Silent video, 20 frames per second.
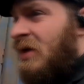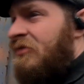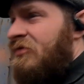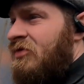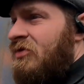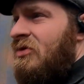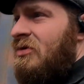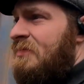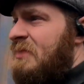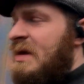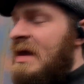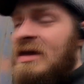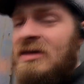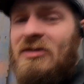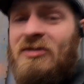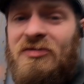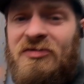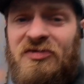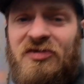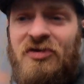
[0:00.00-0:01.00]
actually going to be getting
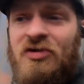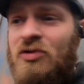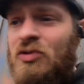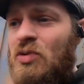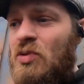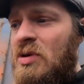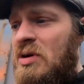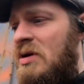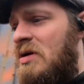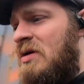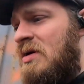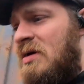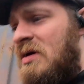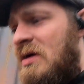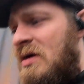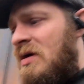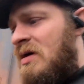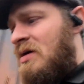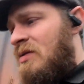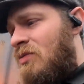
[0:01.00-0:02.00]
on to,
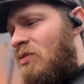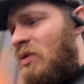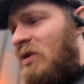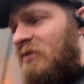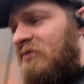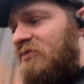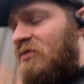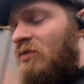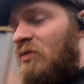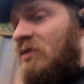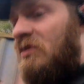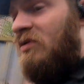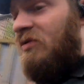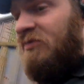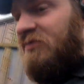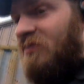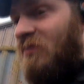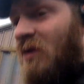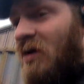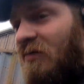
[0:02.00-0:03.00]
whilst we've
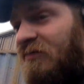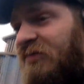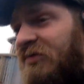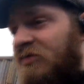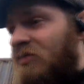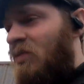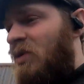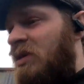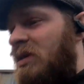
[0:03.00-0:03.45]
got some half decent